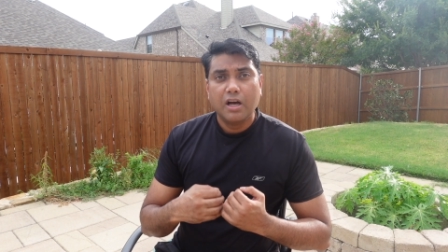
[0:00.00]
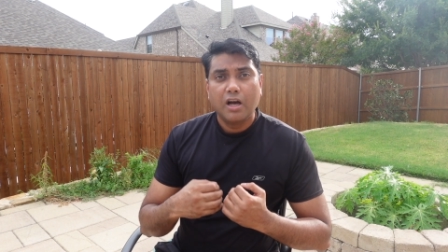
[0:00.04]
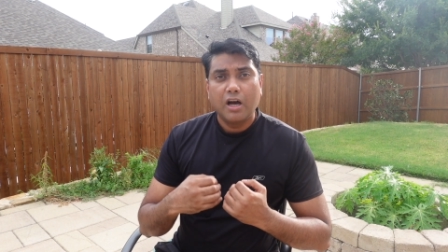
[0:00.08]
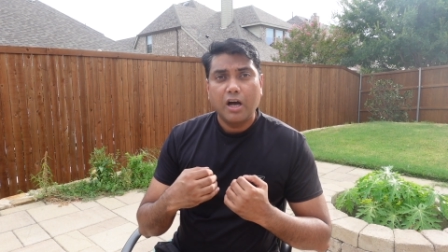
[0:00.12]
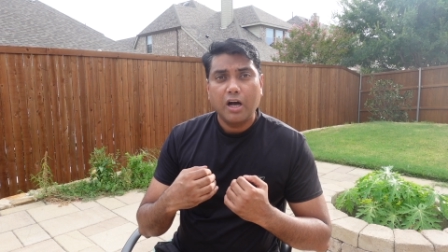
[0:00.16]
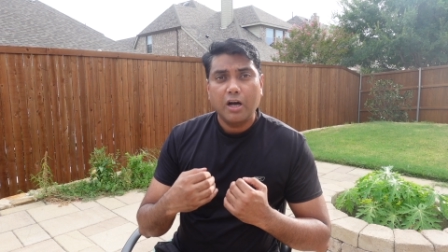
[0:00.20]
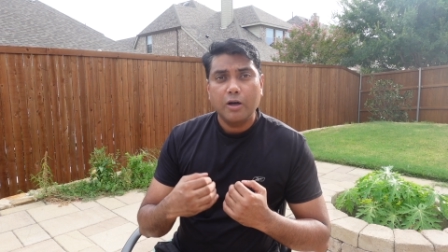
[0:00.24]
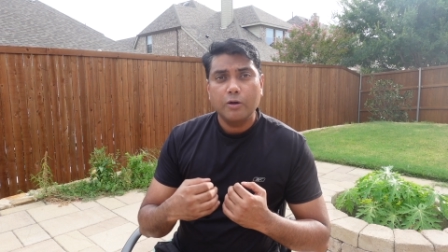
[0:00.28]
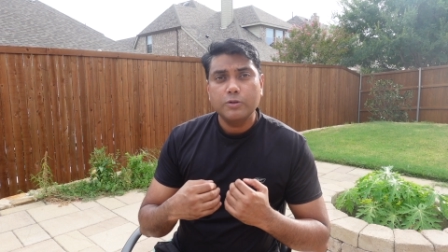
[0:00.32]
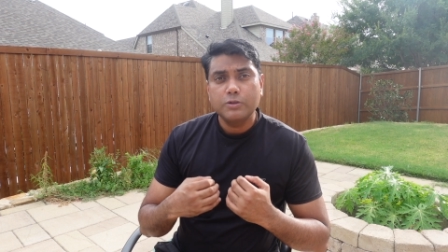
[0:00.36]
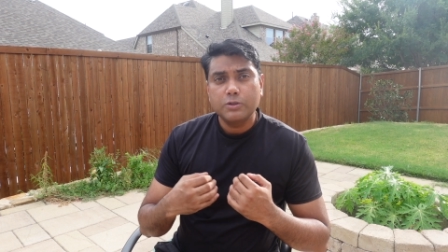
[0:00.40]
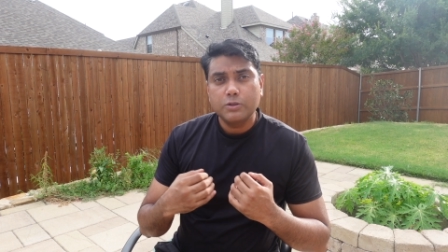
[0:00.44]

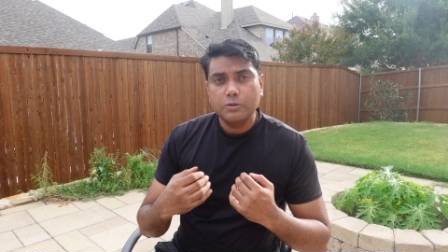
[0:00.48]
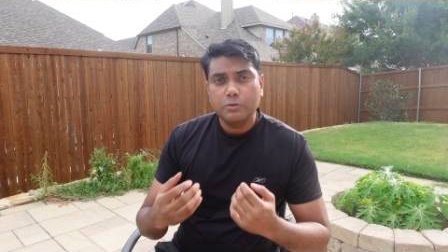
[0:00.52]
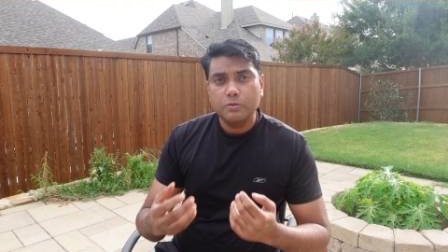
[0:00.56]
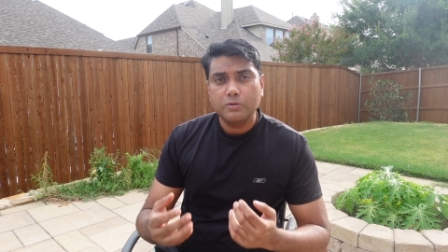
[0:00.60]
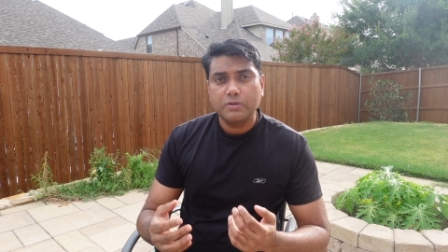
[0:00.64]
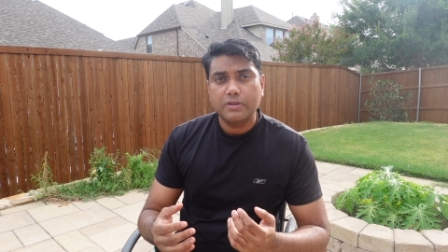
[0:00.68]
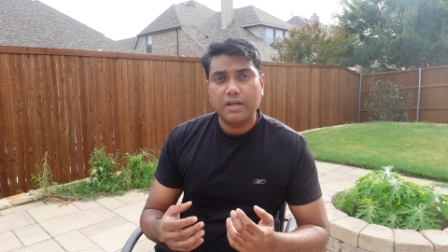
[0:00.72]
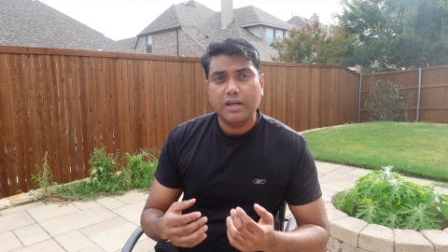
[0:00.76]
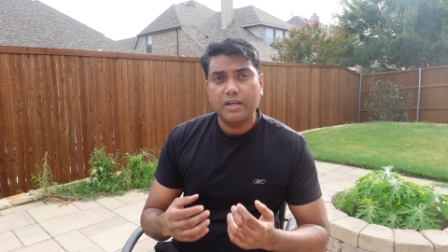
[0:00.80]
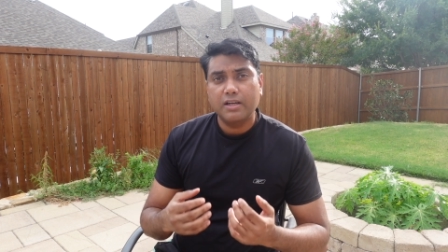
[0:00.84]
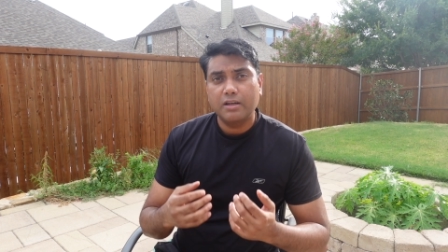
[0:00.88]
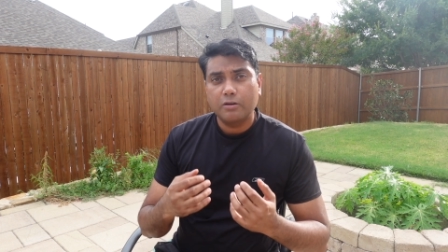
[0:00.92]
how
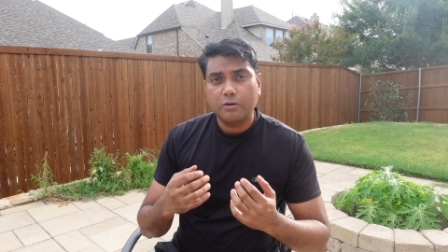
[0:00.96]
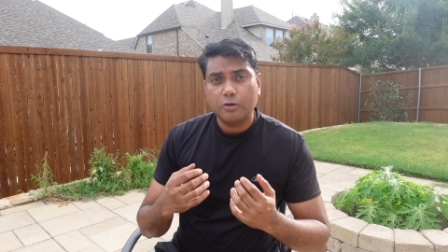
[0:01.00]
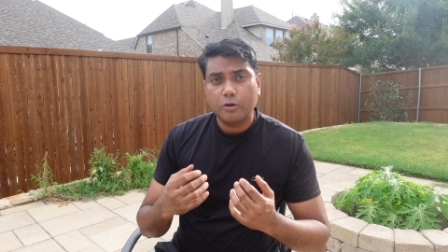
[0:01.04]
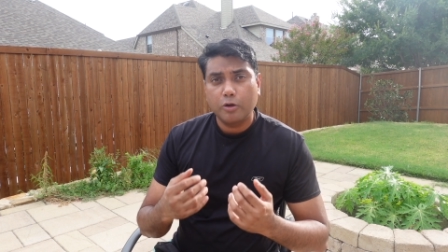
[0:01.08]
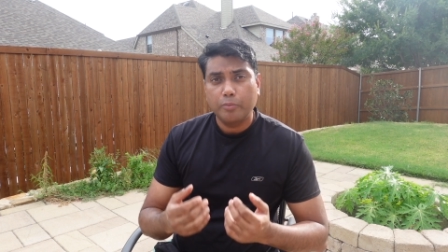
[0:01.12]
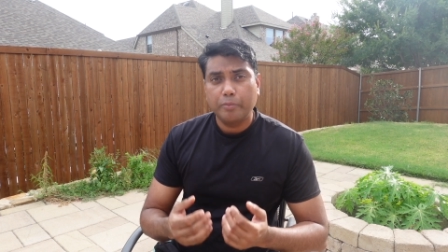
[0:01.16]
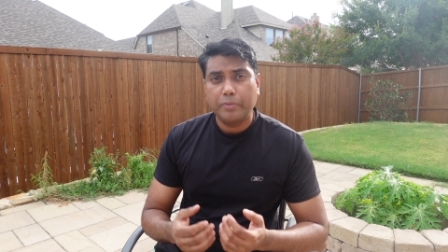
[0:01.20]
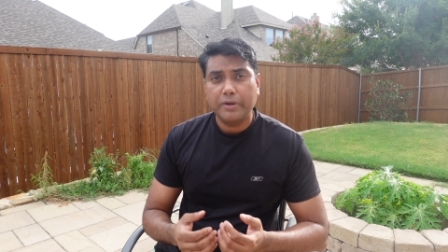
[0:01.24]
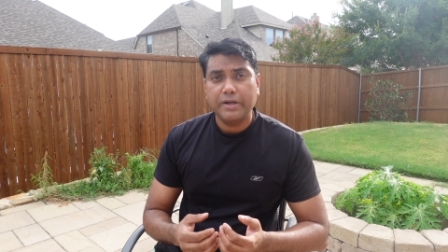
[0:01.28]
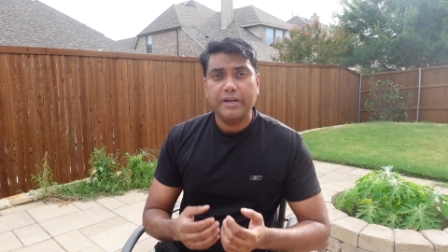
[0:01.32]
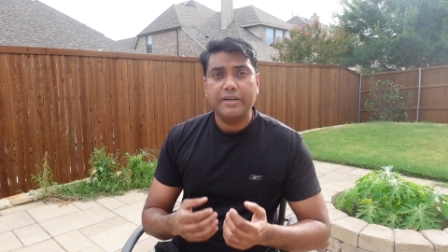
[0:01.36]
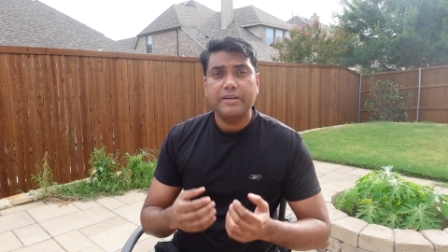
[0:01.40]
soon can our
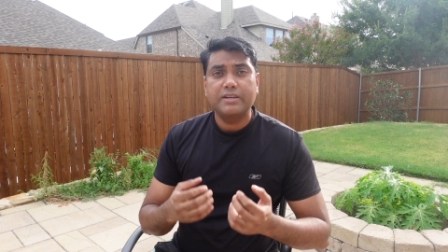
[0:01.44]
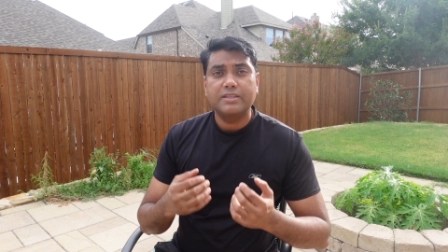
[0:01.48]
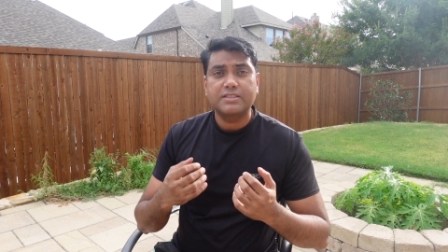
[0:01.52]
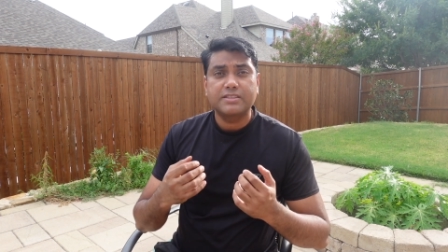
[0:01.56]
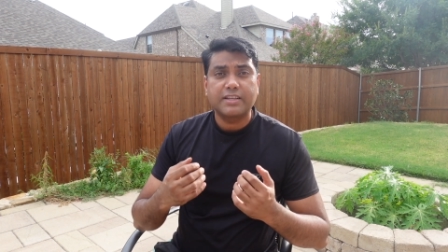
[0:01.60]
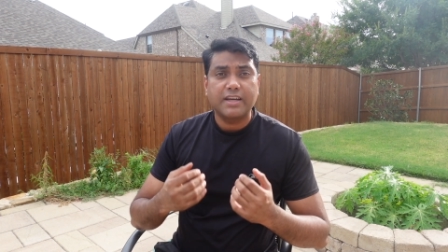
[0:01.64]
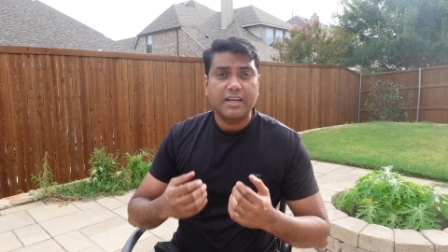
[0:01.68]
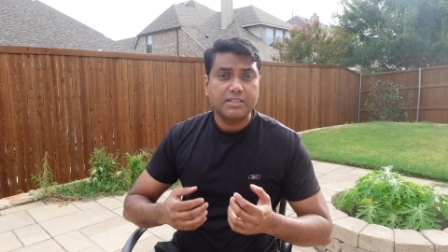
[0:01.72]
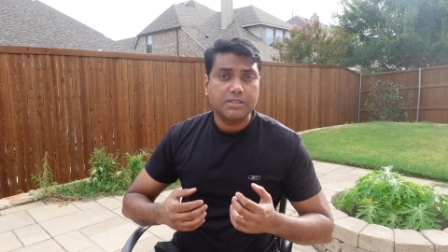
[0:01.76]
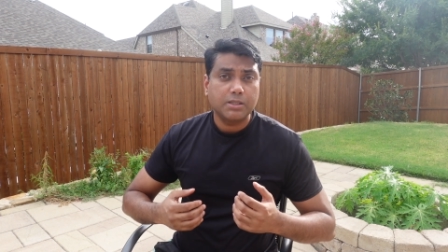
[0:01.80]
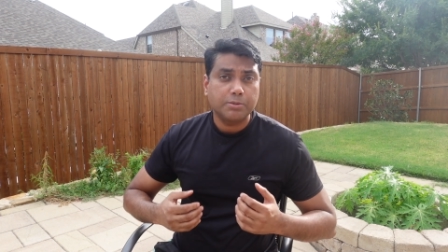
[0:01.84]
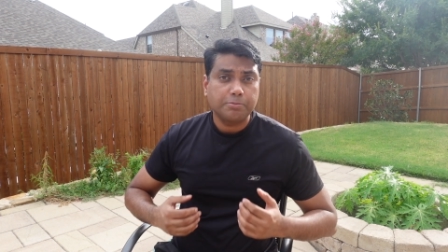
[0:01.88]
competitors
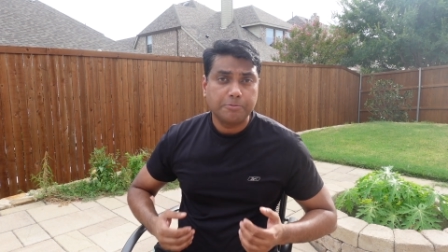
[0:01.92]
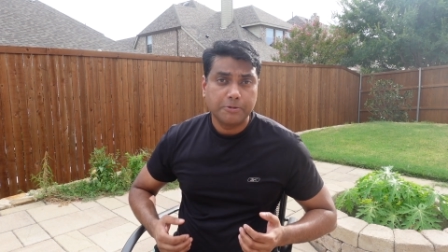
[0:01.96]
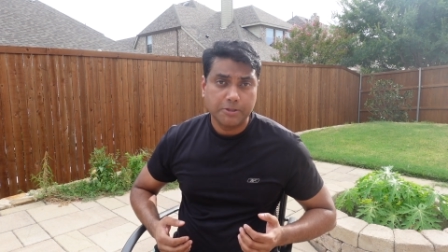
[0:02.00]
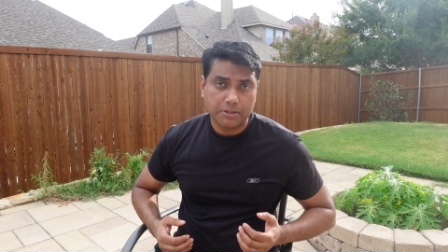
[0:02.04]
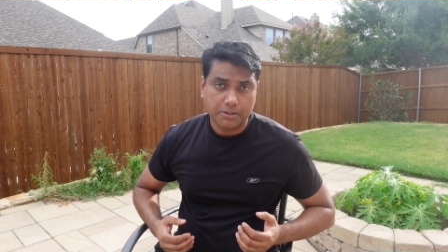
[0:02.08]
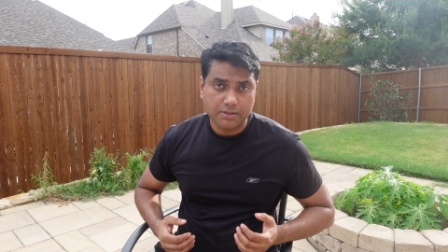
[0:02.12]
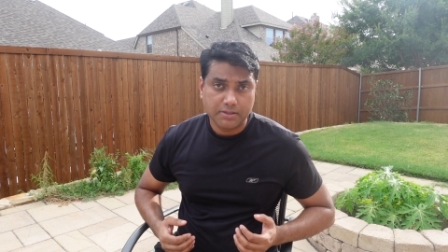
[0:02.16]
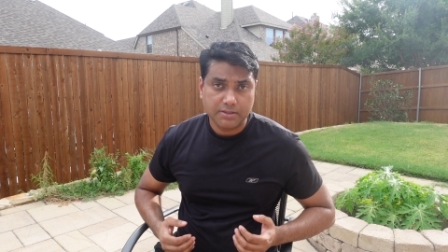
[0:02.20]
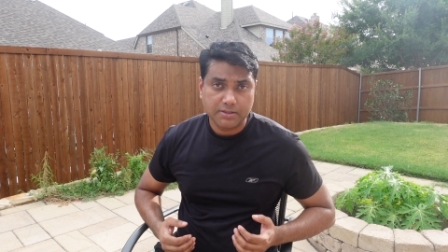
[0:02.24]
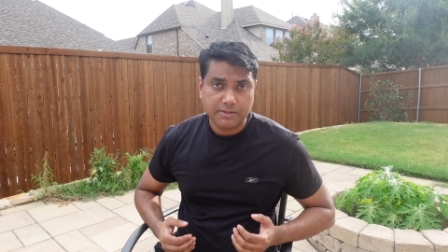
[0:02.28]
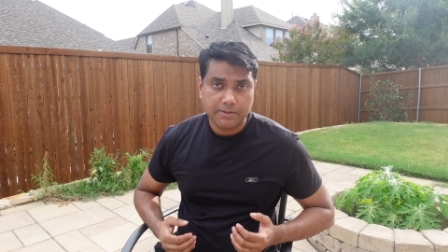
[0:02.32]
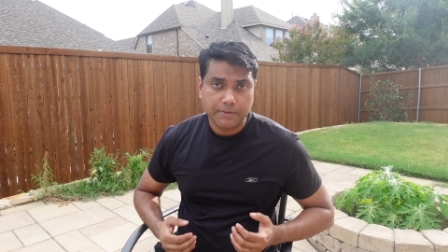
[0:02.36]
catch up
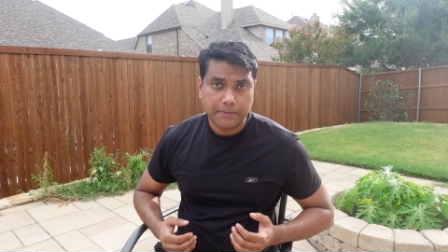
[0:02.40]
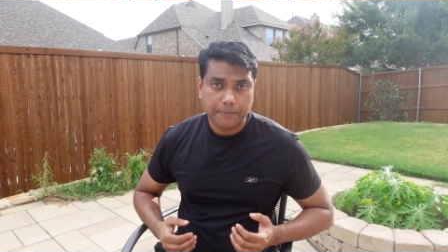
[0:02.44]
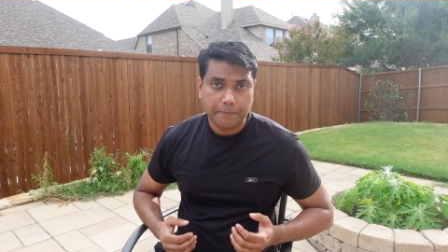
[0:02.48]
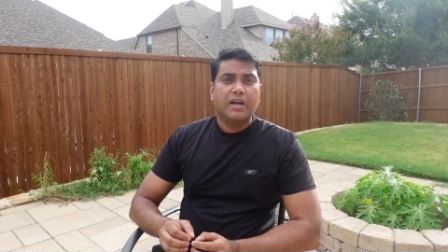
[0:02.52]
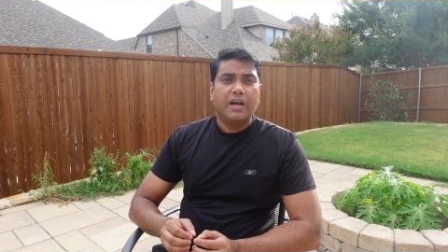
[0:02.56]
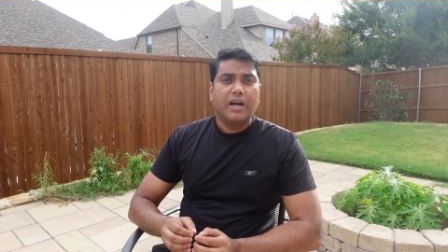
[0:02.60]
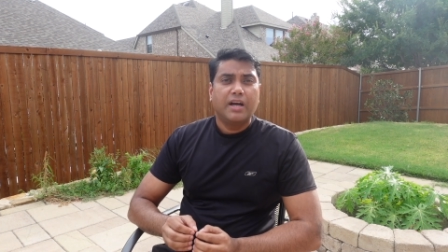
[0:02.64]
with us?